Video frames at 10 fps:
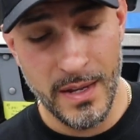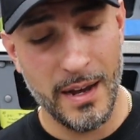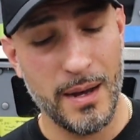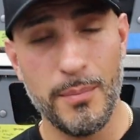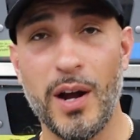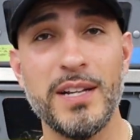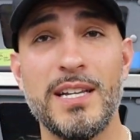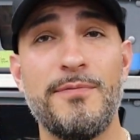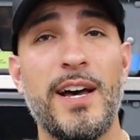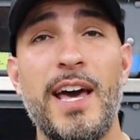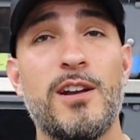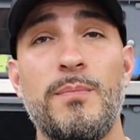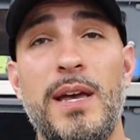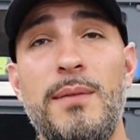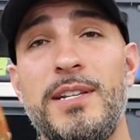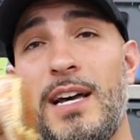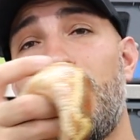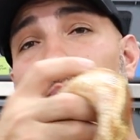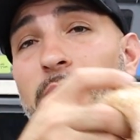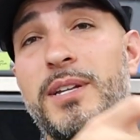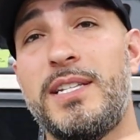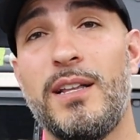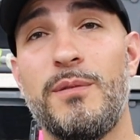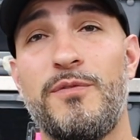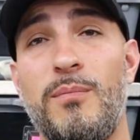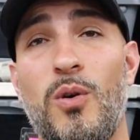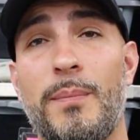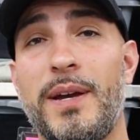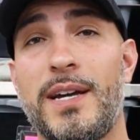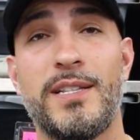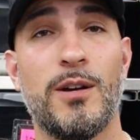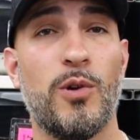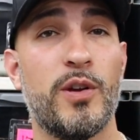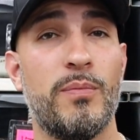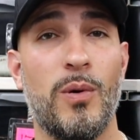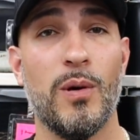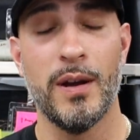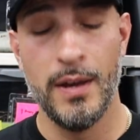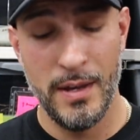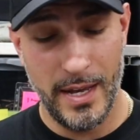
Honestly, if I had her babies, I would probably sell them for more, because they're worth more.